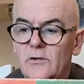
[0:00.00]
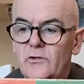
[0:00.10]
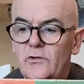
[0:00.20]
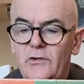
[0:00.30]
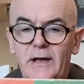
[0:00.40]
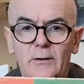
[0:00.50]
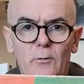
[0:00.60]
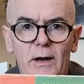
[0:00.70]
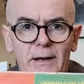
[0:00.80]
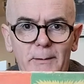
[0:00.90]

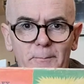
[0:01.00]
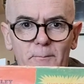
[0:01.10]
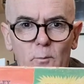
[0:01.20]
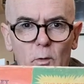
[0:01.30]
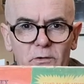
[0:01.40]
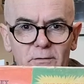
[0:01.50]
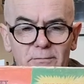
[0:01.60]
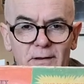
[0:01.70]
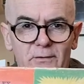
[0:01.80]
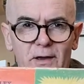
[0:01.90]
Stingray, what a
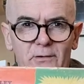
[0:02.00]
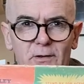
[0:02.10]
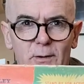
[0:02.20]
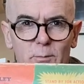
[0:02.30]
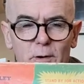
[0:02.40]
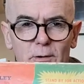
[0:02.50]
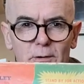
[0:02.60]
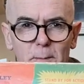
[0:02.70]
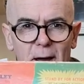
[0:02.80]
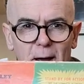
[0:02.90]
fantastic
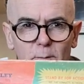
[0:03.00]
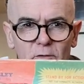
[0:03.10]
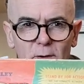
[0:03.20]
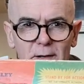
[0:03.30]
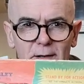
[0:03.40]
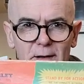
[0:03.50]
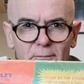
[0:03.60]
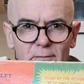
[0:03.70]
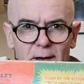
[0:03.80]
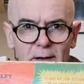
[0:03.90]
program, absolutely
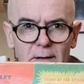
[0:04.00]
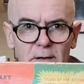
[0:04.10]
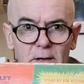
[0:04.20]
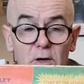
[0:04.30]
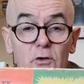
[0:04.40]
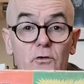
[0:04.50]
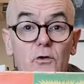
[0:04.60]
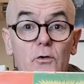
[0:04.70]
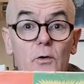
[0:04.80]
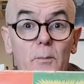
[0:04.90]
love that.
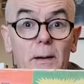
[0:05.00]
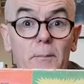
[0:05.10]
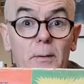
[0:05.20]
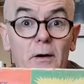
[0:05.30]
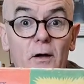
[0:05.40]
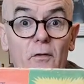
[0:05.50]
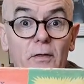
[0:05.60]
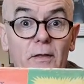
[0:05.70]
Do you remember